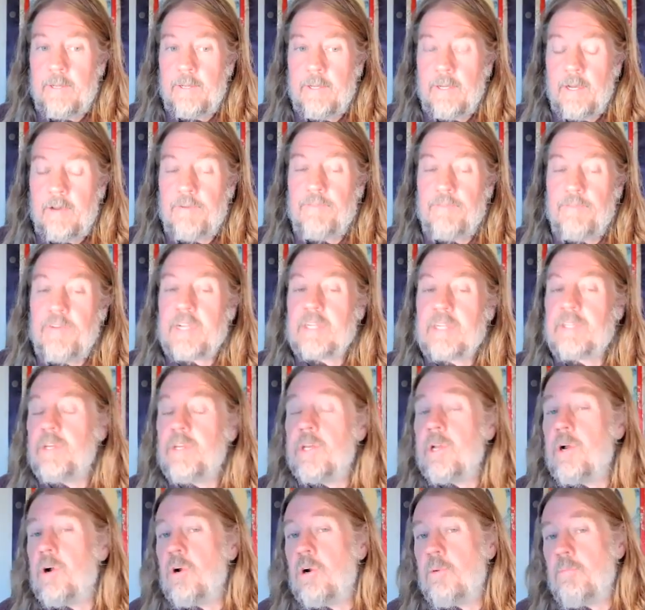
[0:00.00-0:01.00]

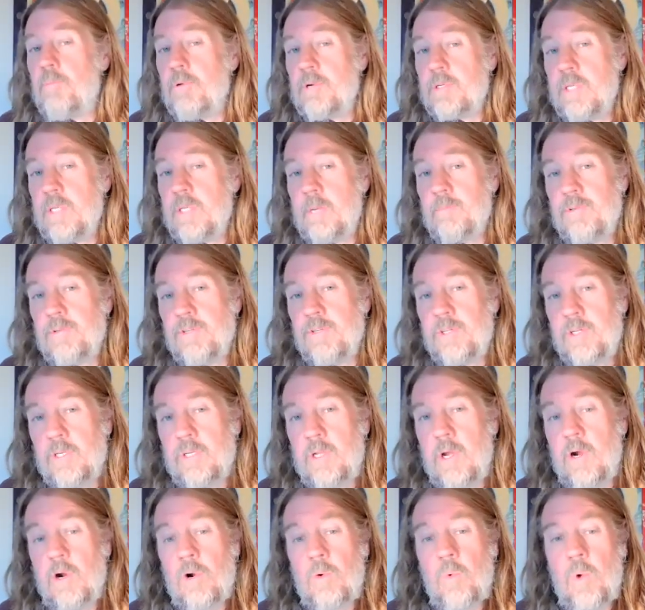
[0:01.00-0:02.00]
affecting our
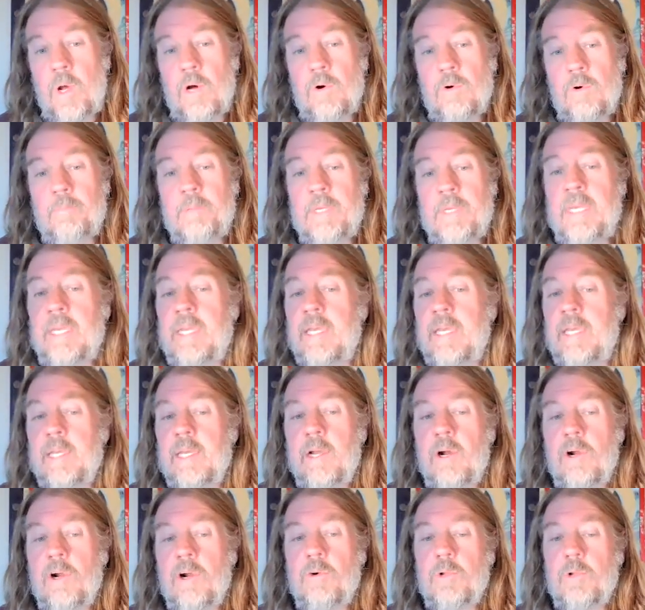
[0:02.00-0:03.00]
perception, our
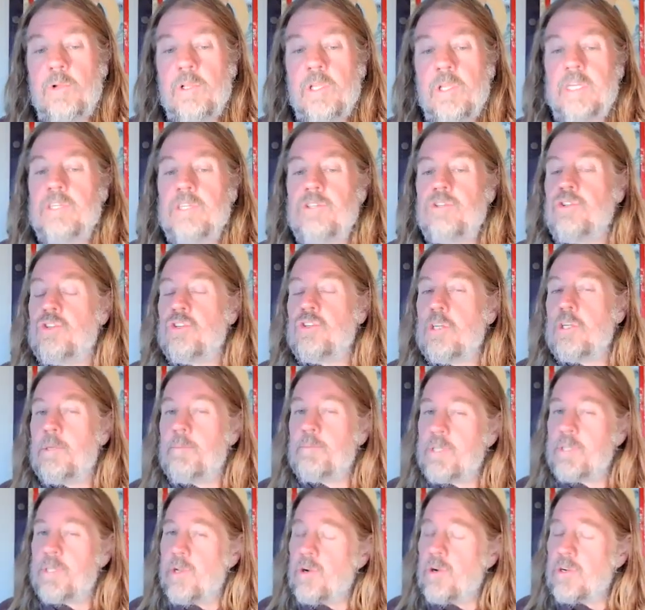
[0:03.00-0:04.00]
well-being, our
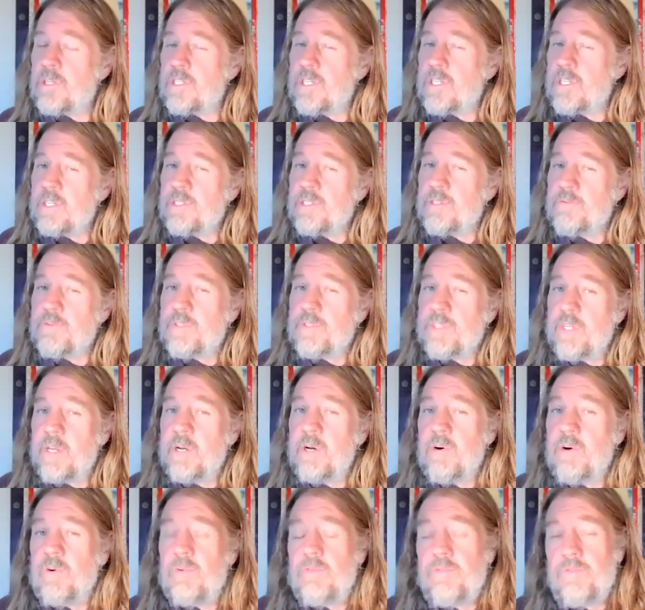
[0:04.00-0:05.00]
relationships, and our sense of
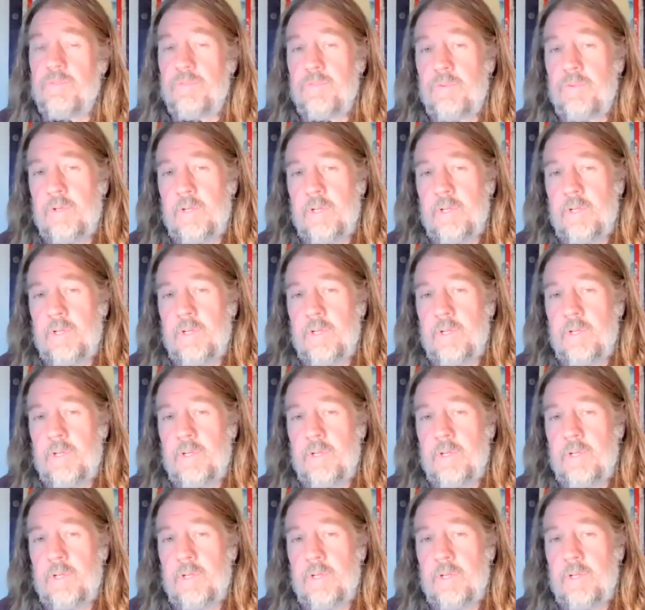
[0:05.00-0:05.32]
self,